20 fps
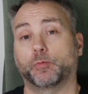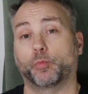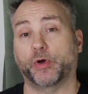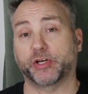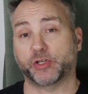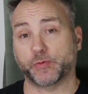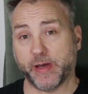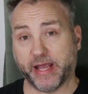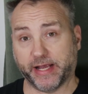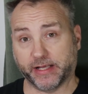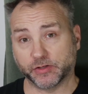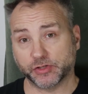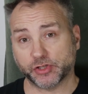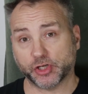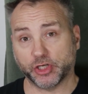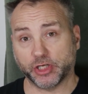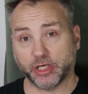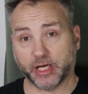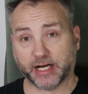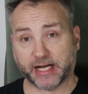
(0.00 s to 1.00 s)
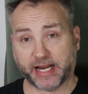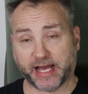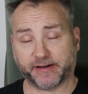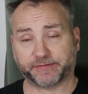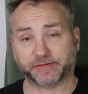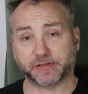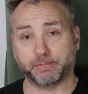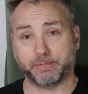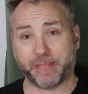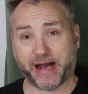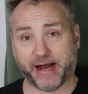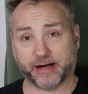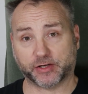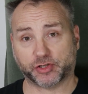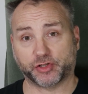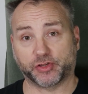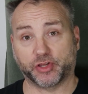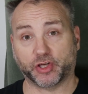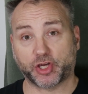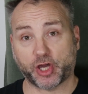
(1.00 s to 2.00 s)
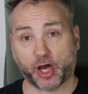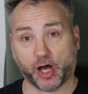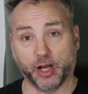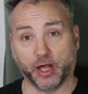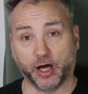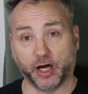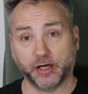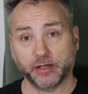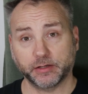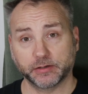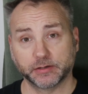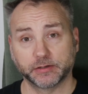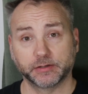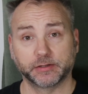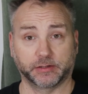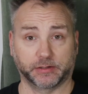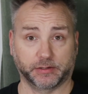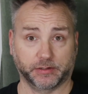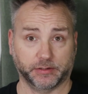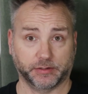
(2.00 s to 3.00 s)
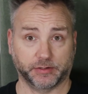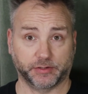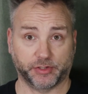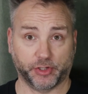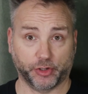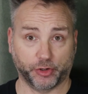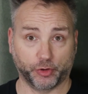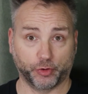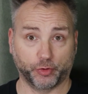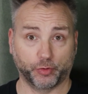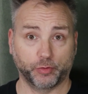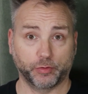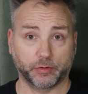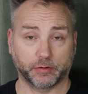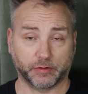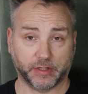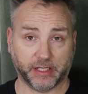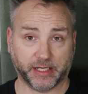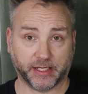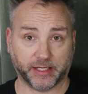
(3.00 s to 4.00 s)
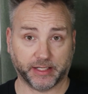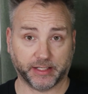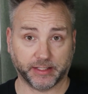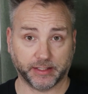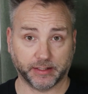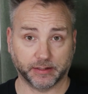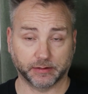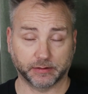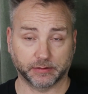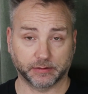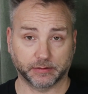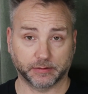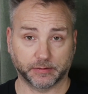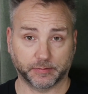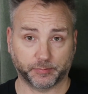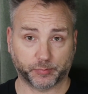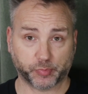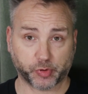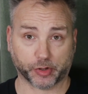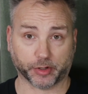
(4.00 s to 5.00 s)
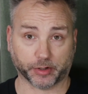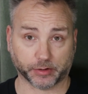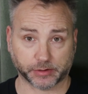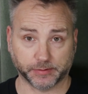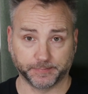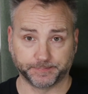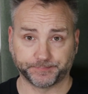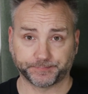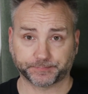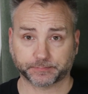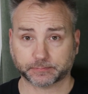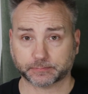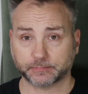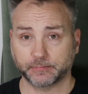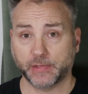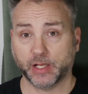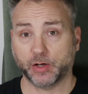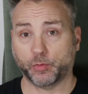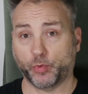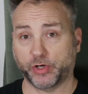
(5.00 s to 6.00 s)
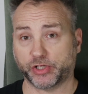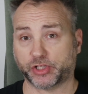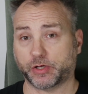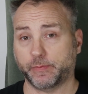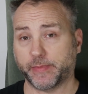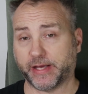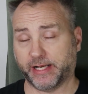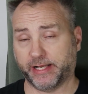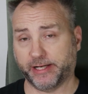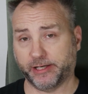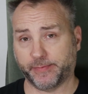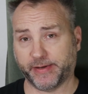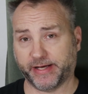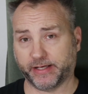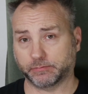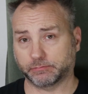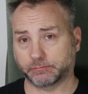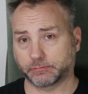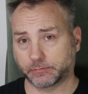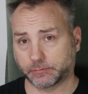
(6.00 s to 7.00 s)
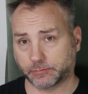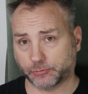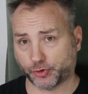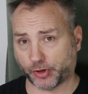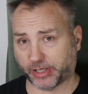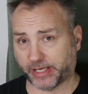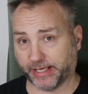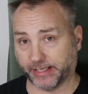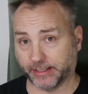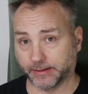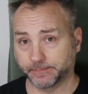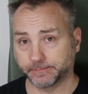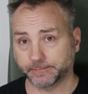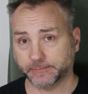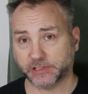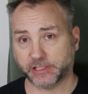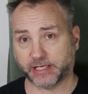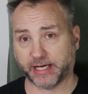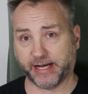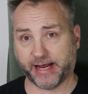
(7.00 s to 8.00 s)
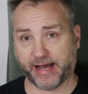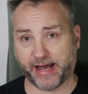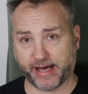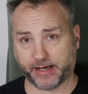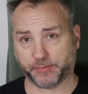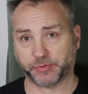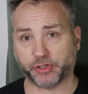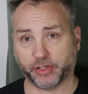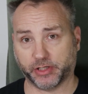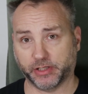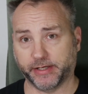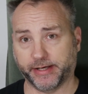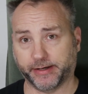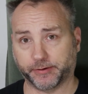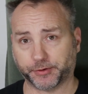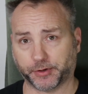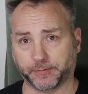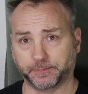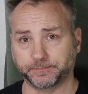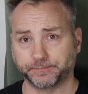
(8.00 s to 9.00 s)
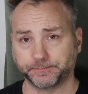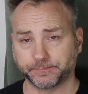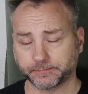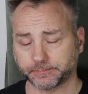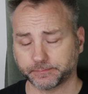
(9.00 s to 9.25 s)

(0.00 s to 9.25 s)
Which means you're gonna have to match the color to the product, which can be a little bit tricky to get it absolutely nailed on.